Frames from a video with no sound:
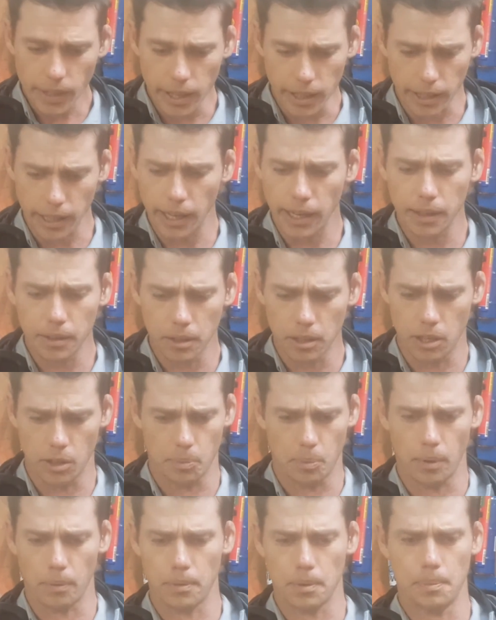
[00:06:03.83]
Again,
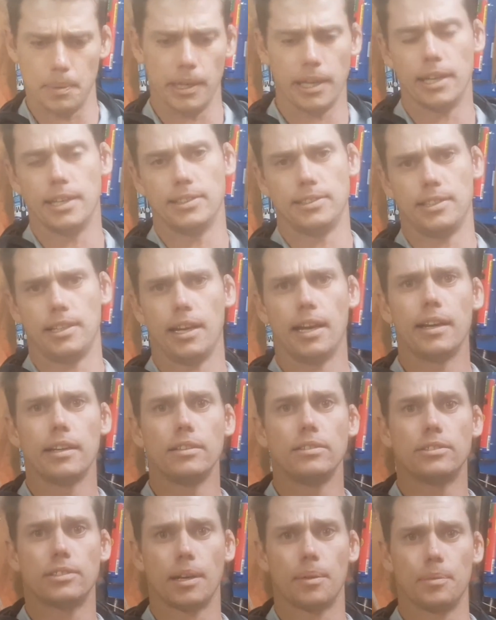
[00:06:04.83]
it'll probably be
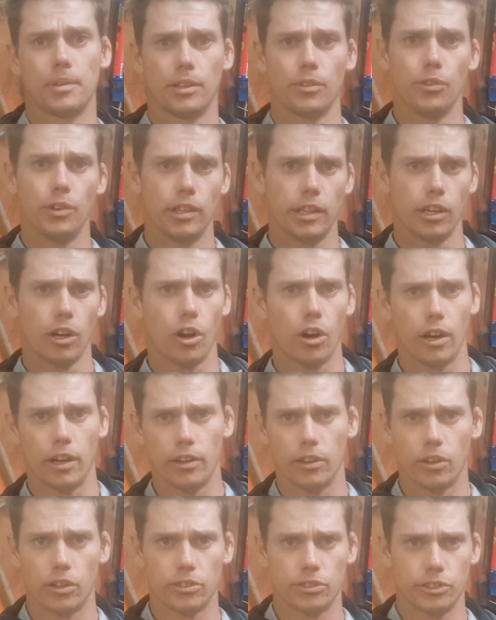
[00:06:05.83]
EZN, something really high
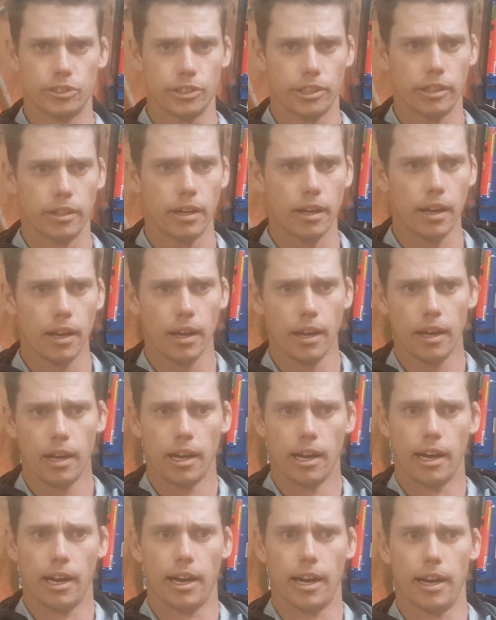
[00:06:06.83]
in nitrogen,
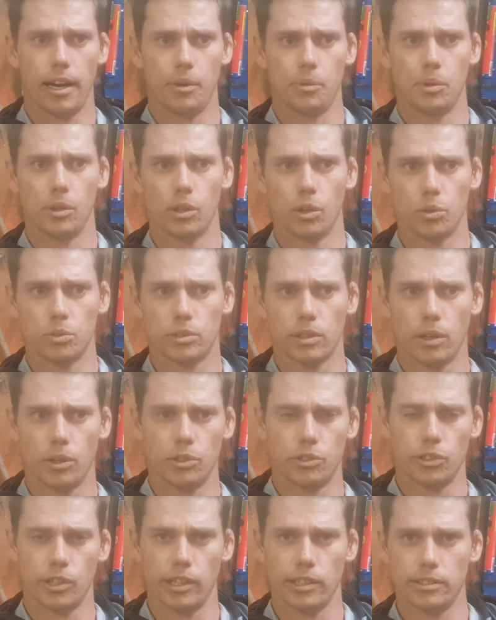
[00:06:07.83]
and we'll also
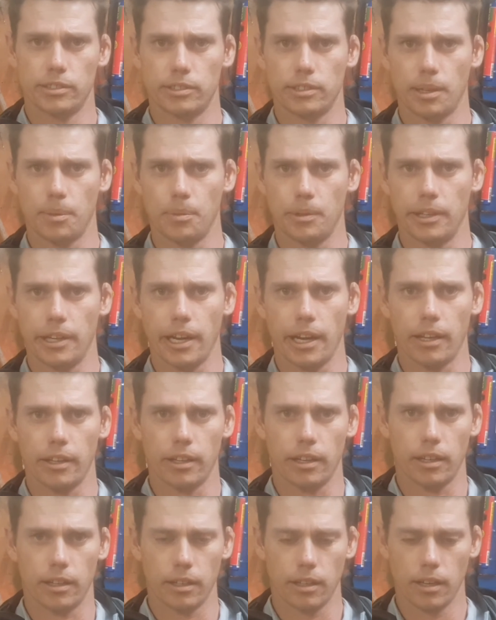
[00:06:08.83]
address some of the
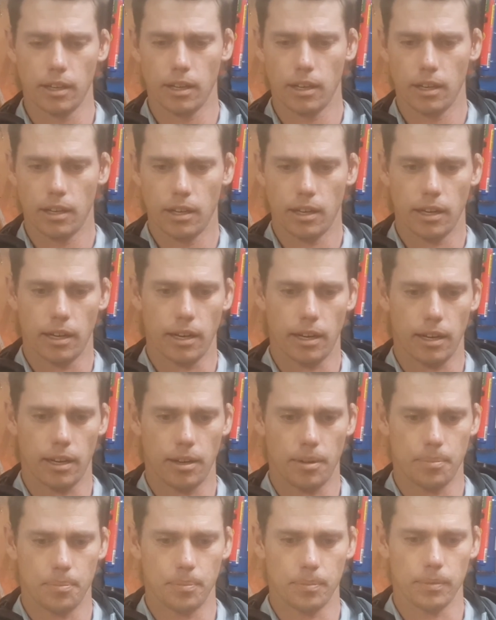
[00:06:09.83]
other
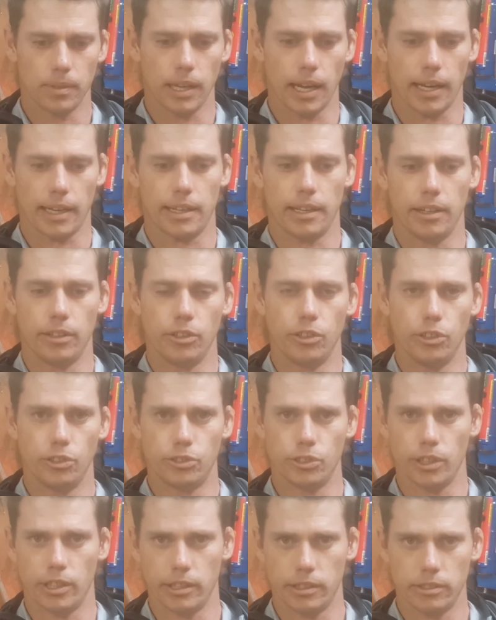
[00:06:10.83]
lacking
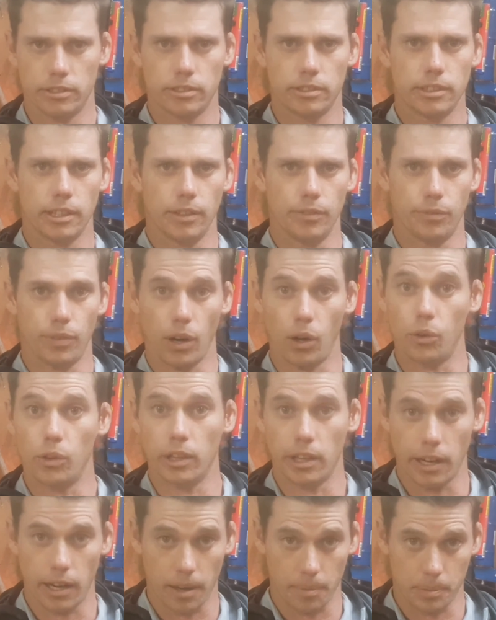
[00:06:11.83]
nutrients in
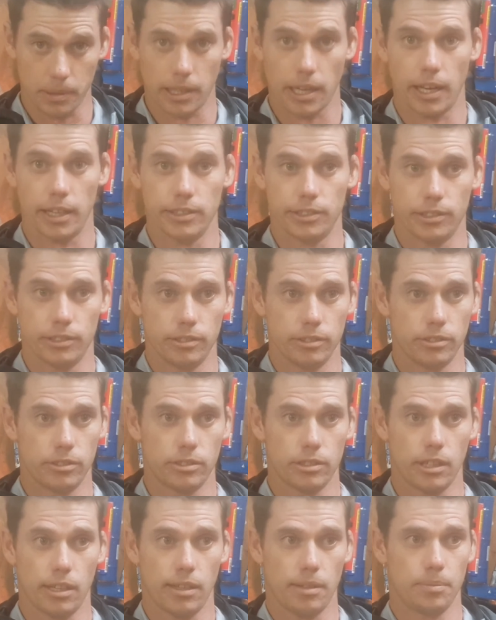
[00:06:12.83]
foliar
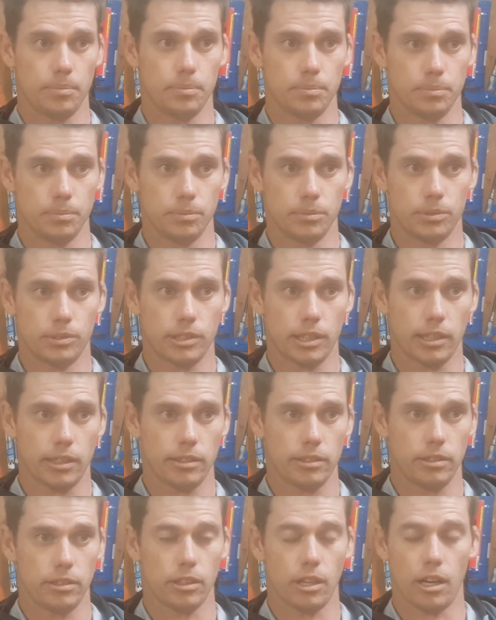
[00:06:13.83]
applications,
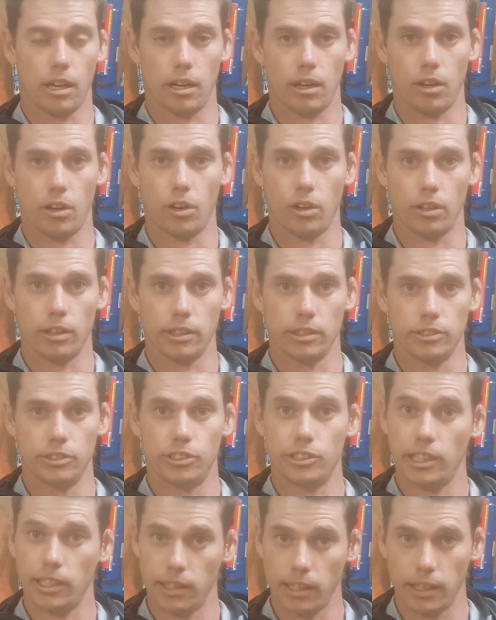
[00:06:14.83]
say iron
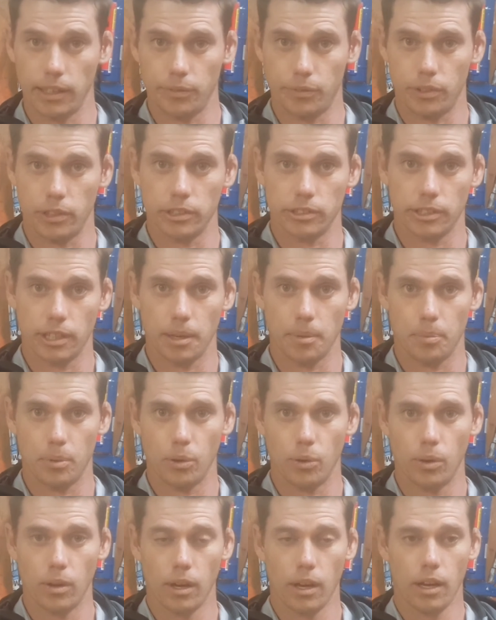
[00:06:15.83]
chelate for
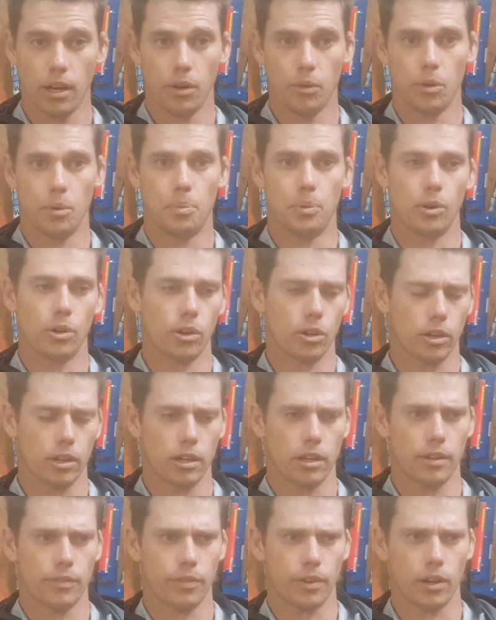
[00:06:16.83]
example, we'll put on
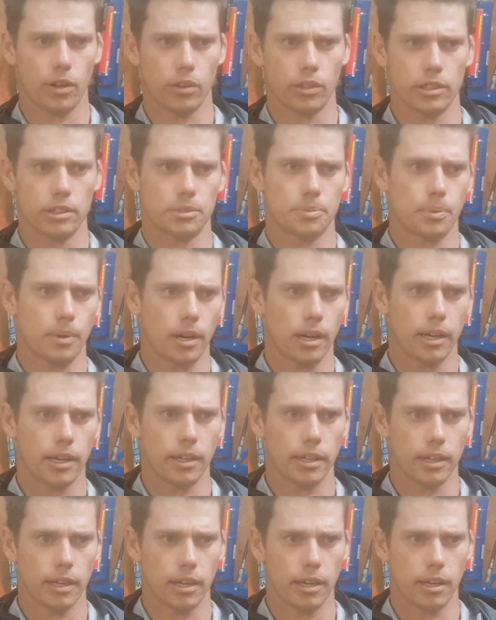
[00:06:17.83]
in a foliar spray,